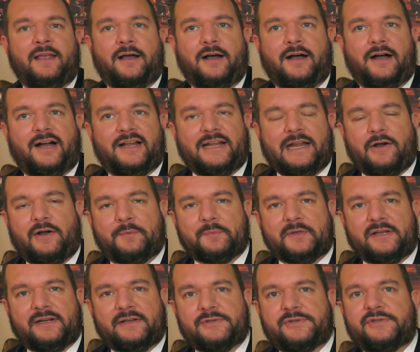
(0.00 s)
Now I'm
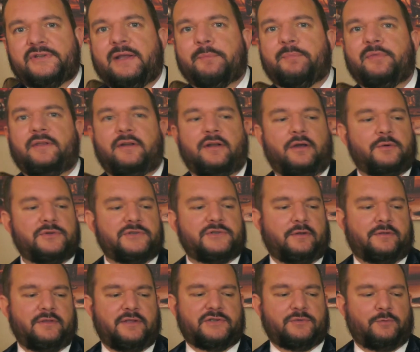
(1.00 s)
gonna skip the nose
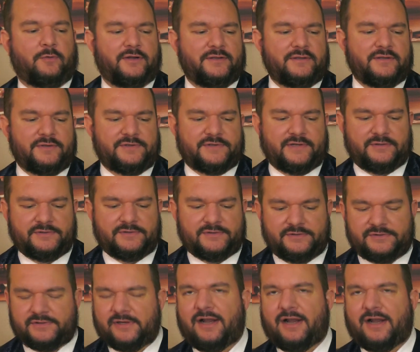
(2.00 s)
on this one since it's a